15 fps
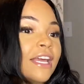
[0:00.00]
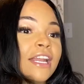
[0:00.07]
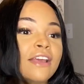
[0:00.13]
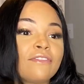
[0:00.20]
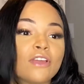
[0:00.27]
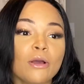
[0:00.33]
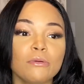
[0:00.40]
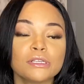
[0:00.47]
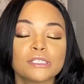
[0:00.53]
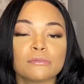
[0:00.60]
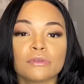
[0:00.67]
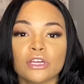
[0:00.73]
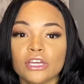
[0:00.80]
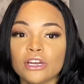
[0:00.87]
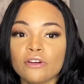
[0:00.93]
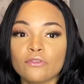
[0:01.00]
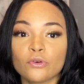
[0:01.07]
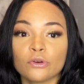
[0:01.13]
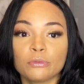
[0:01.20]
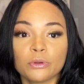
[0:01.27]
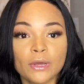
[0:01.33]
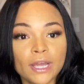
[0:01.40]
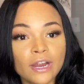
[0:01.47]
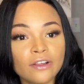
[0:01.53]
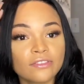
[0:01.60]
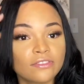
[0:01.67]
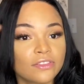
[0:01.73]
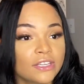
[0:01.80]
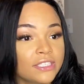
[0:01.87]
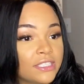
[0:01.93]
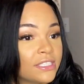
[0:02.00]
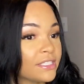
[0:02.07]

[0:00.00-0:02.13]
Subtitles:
if y'all want some good affordable hair, this is